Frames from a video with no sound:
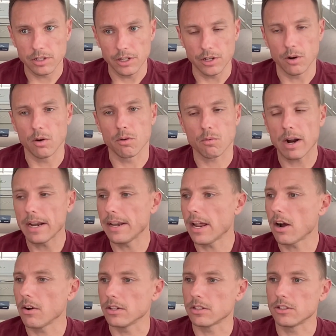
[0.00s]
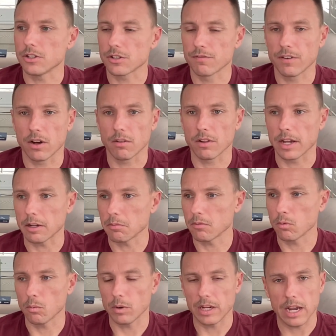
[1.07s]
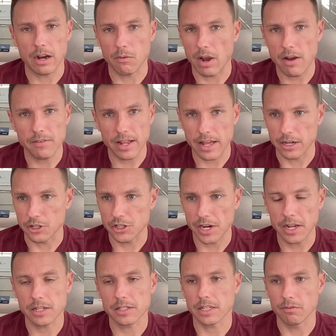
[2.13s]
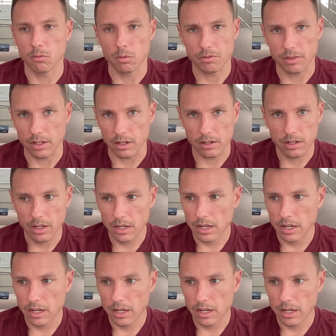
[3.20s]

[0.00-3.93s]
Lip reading: you know. And right now it's just felt like we haven't had a chance, even with the